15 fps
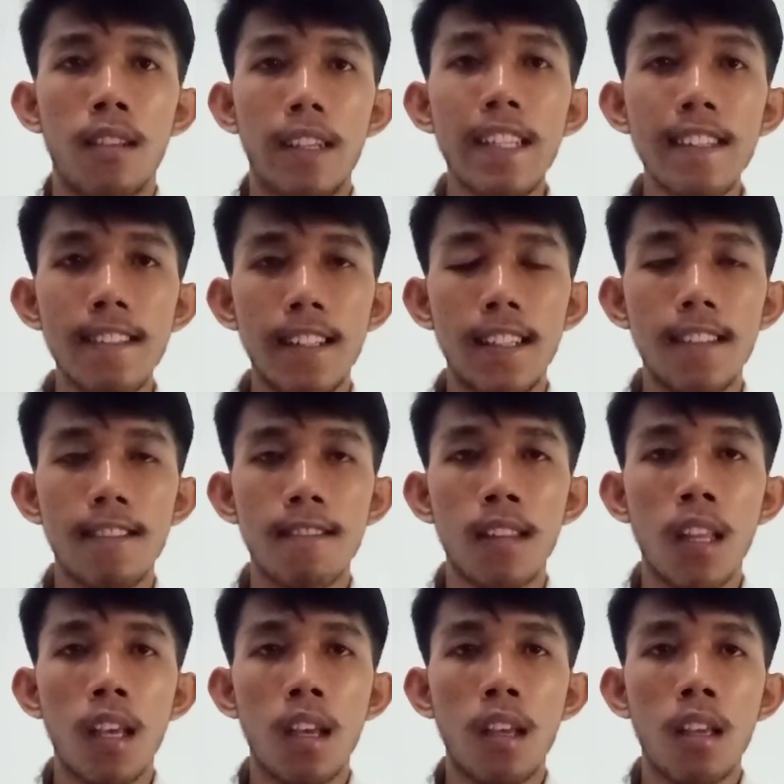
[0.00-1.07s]
Indeed,
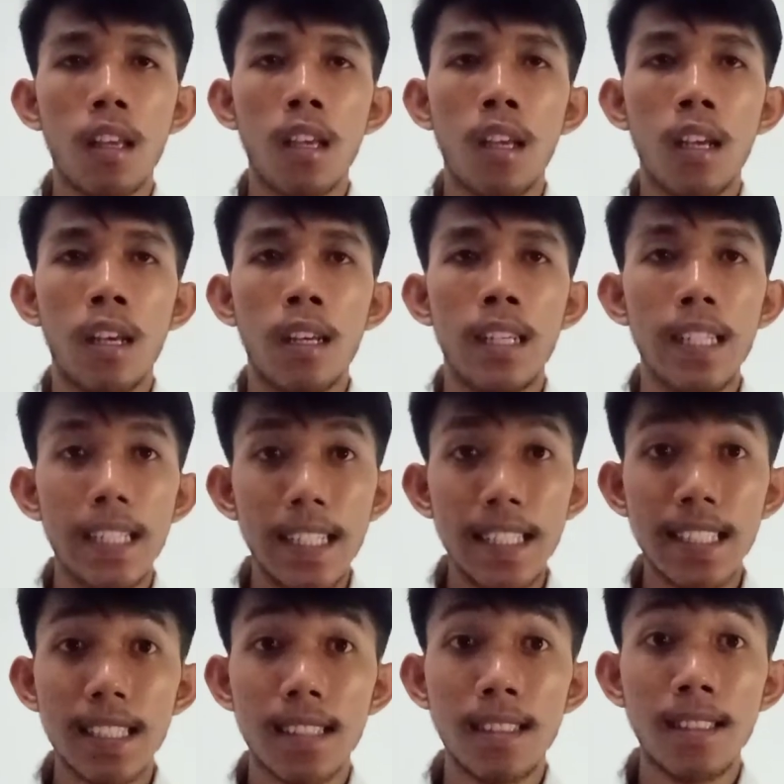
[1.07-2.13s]
he
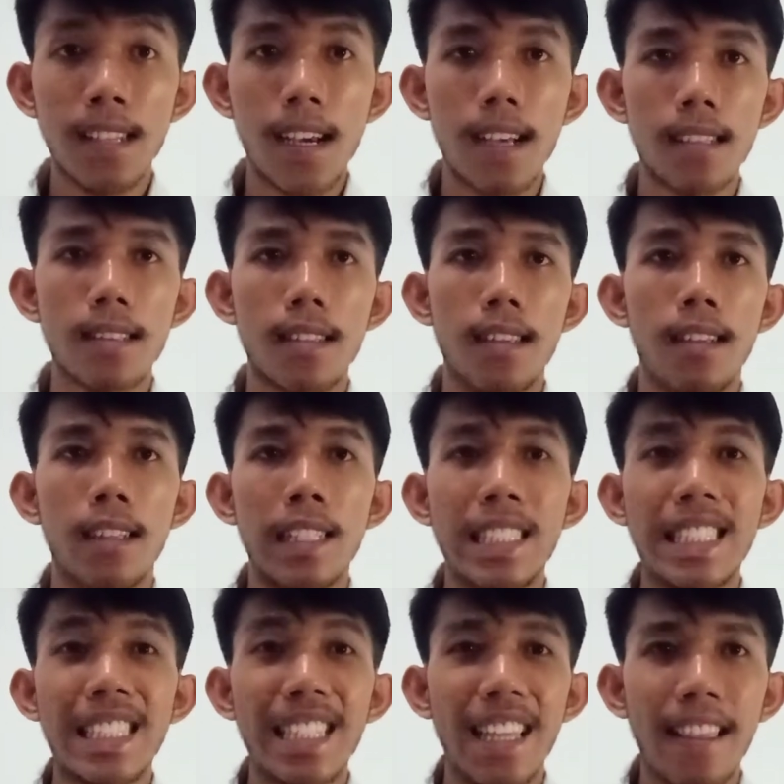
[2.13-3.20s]
is just
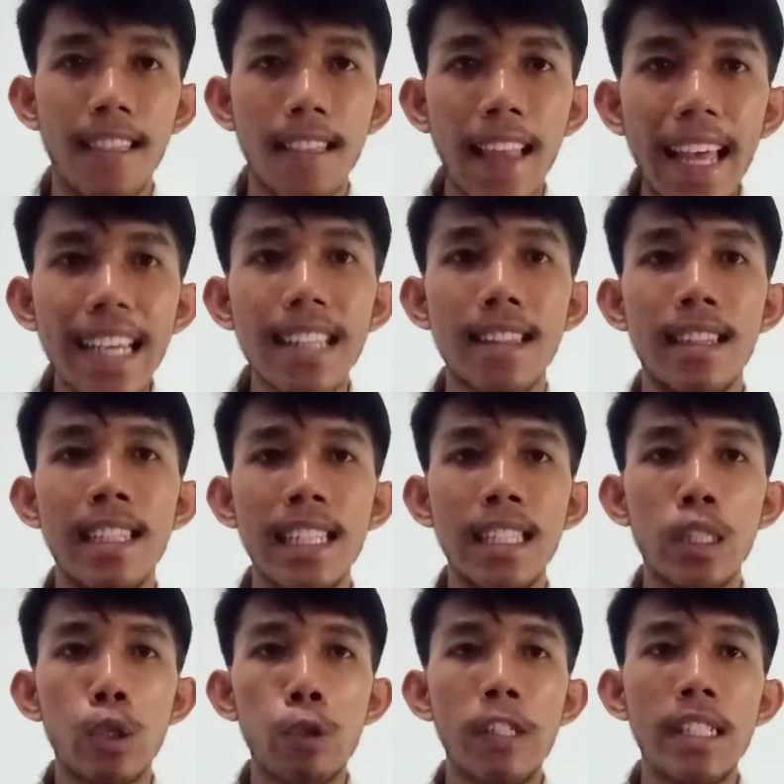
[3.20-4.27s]
as likely
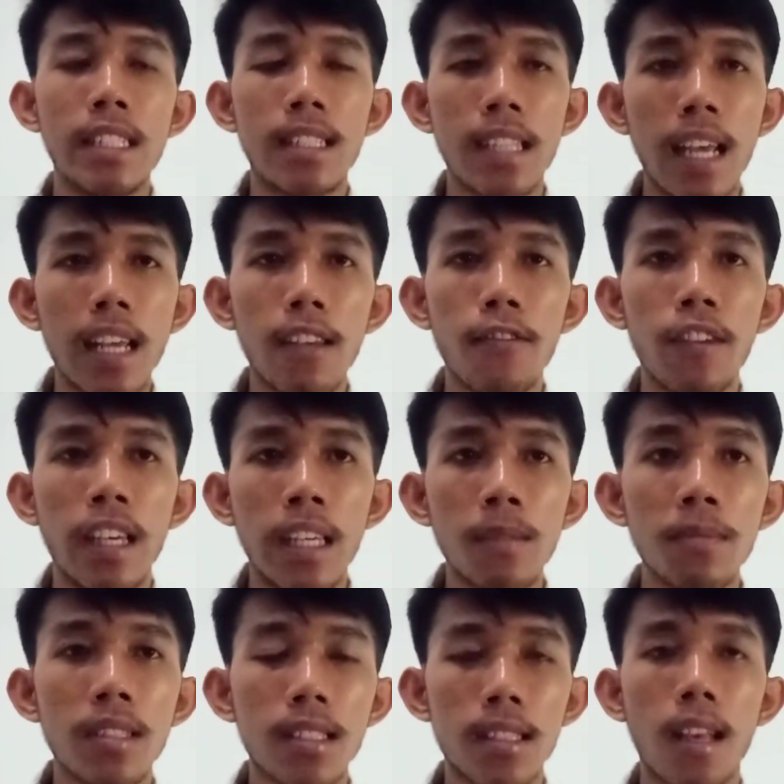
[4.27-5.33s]
to deceive
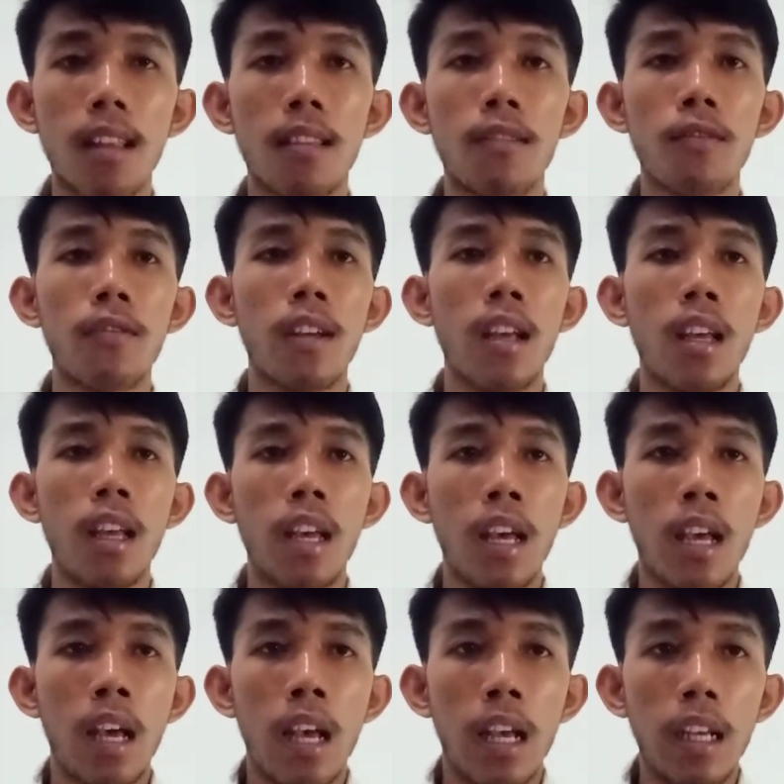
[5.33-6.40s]
himself
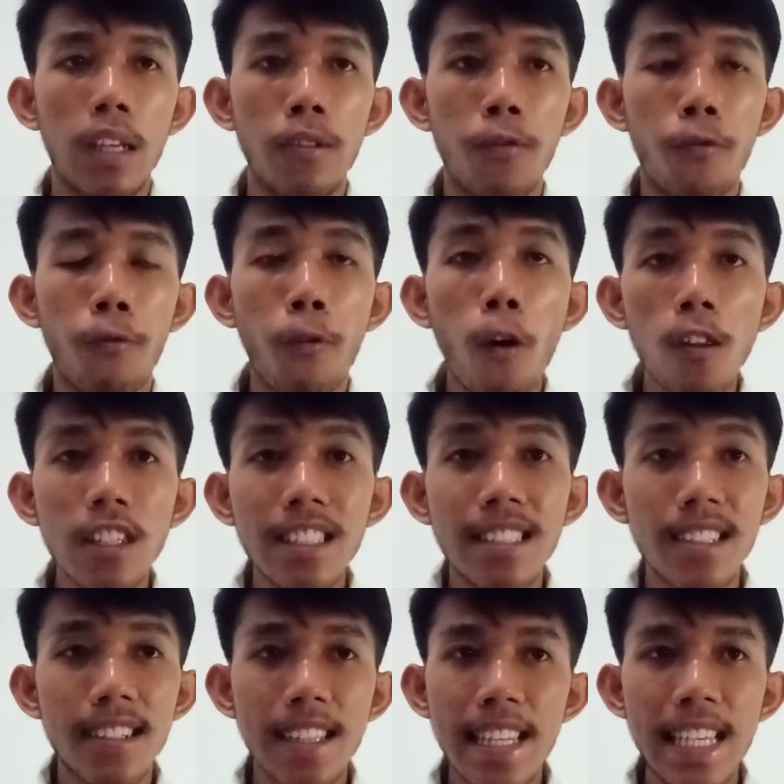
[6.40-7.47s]

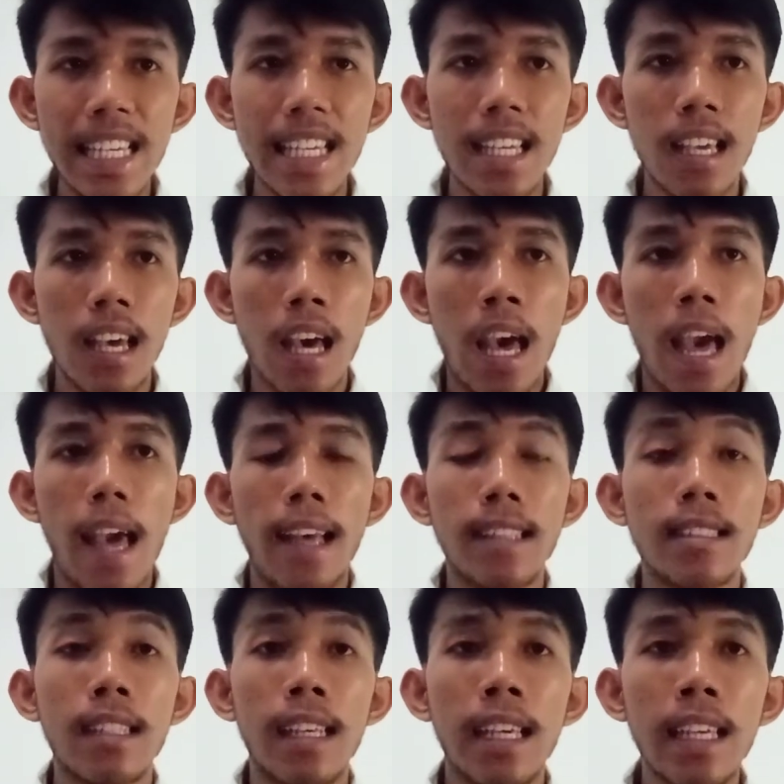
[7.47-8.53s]
involuntarily
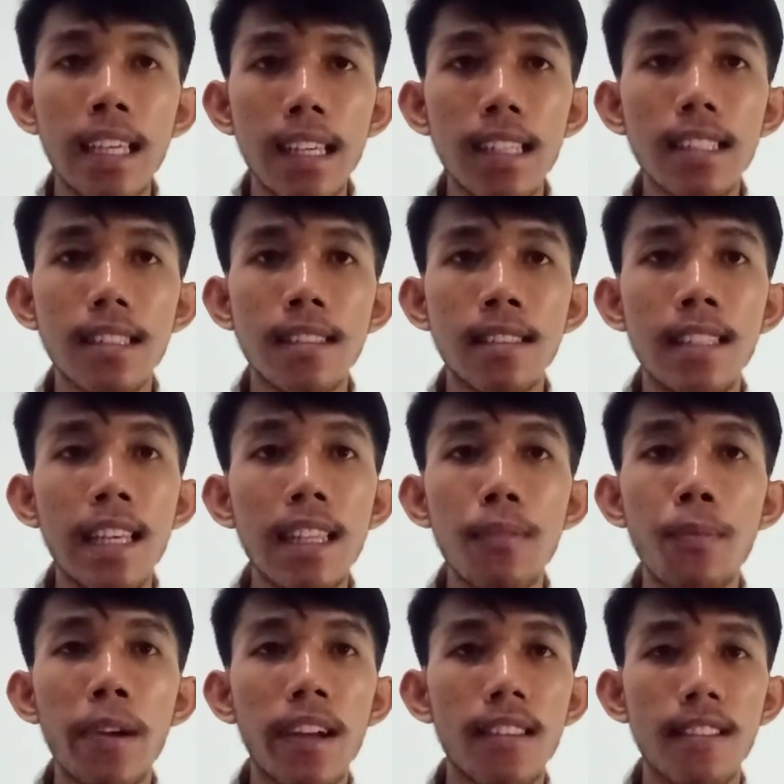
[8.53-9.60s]
as he is
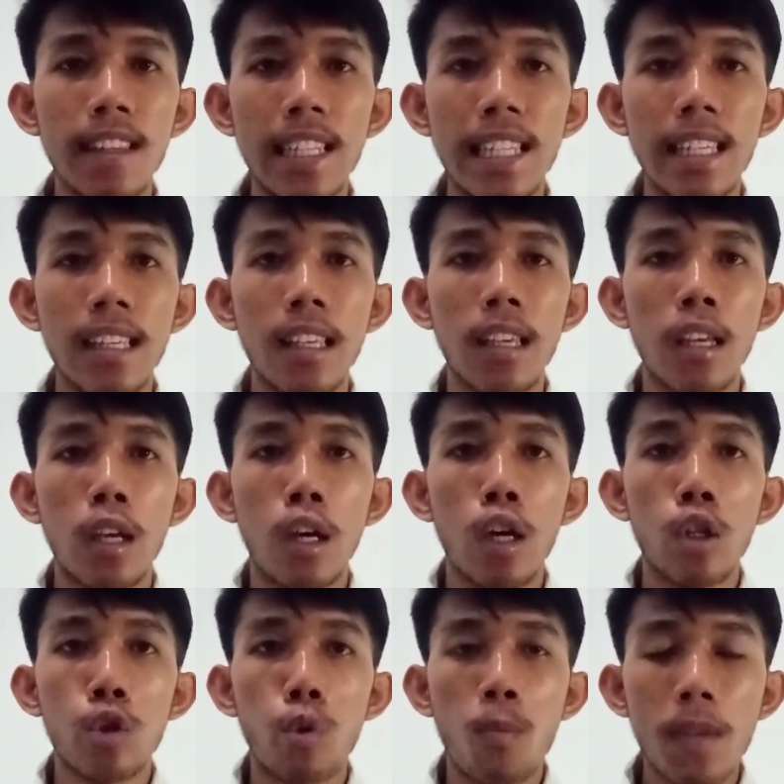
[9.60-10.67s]
deliberately
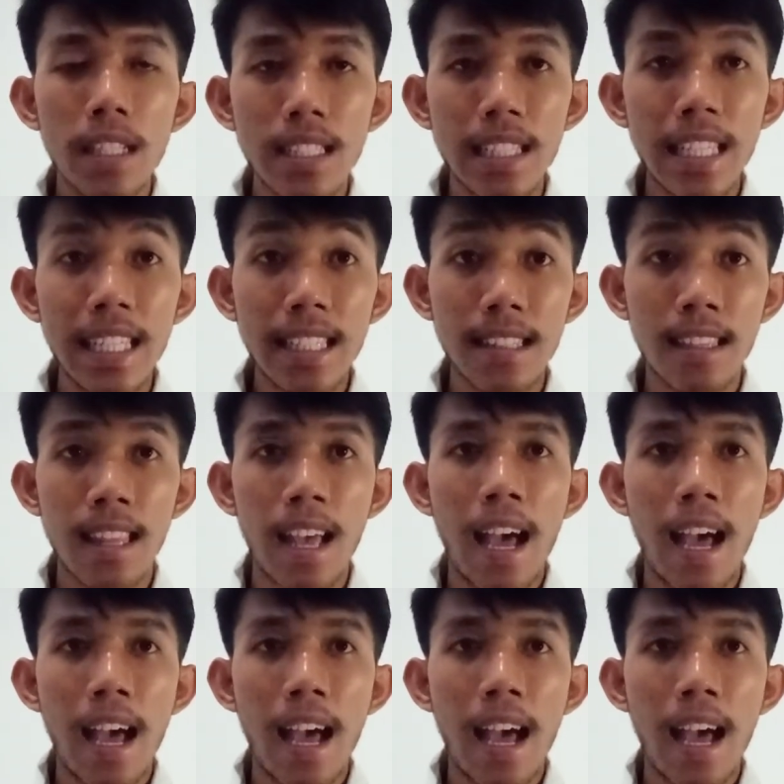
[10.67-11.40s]
to mislead